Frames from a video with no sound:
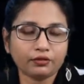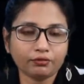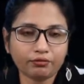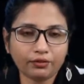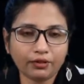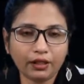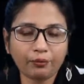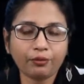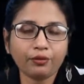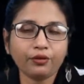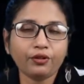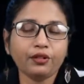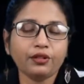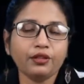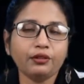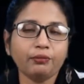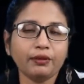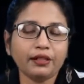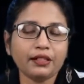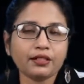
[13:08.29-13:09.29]

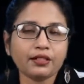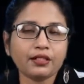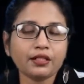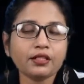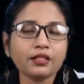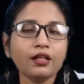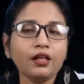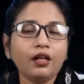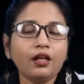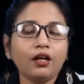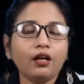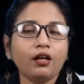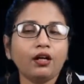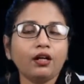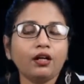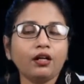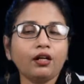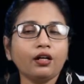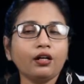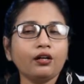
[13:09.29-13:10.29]
temporary basis
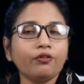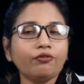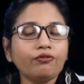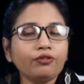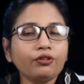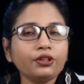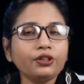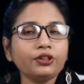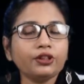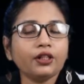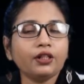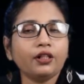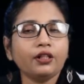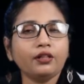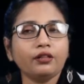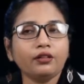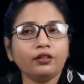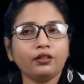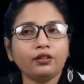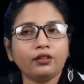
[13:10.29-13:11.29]
which
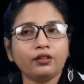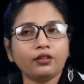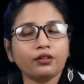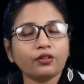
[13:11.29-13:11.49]
are